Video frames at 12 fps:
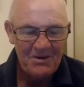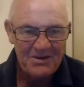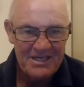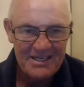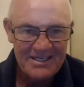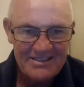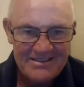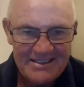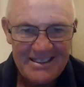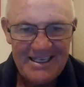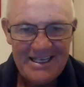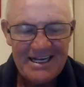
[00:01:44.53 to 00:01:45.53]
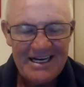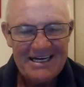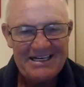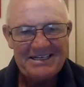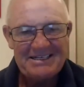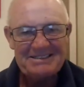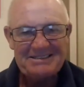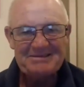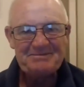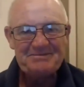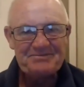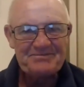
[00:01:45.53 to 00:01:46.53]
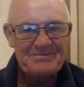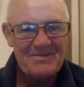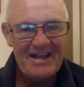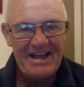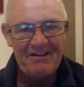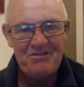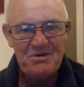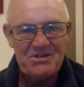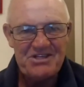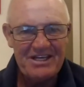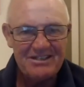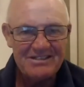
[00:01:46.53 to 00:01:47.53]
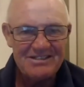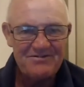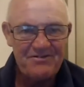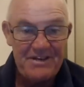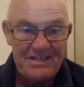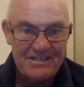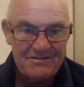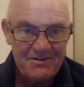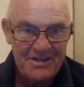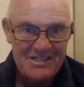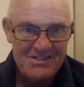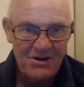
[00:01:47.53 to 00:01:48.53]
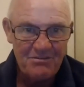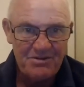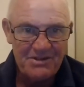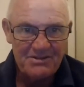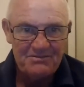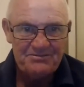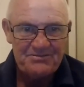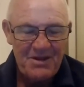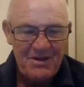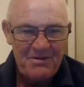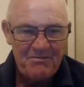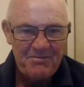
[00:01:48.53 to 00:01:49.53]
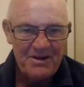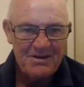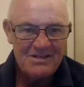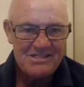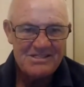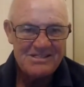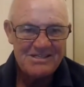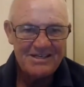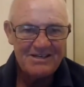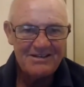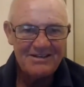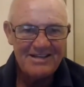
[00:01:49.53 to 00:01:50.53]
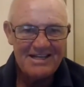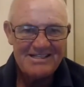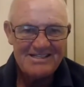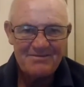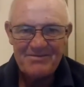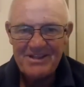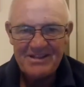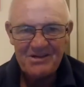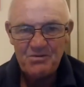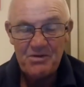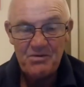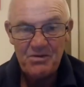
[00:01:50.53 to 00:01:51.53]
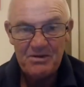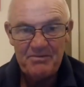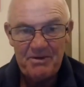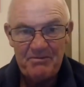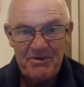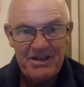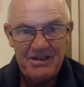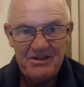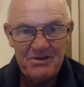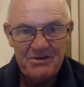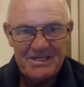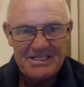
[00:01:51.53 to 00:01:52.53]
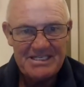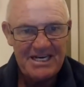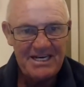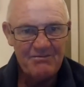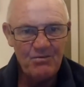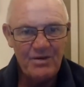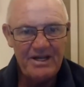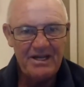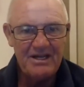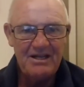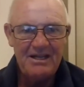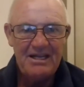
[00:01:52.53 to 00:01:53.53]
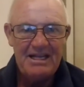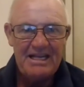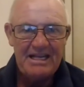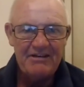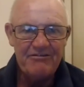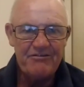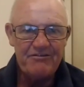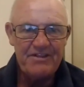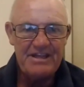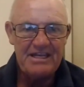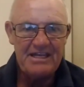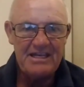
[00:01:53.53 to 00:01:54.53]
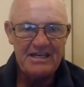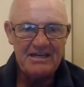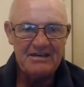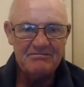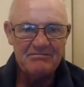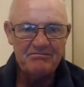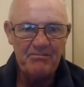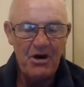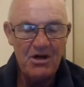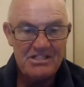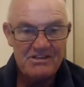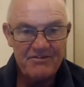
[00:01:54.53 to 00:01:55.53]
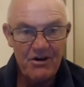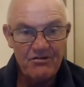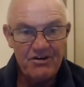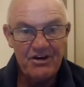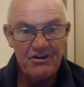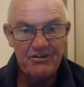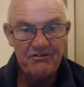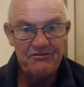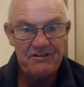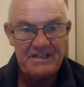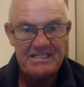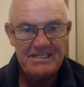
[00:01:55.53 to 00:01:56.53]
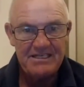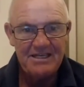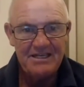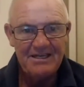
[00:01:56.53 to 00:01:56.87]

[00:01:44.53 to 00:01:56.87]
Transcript: Okay. Um, Have you checked its feet, for example? Because uh, that's something that we will be bringing you in time, where if the um, bars have overgrown the feet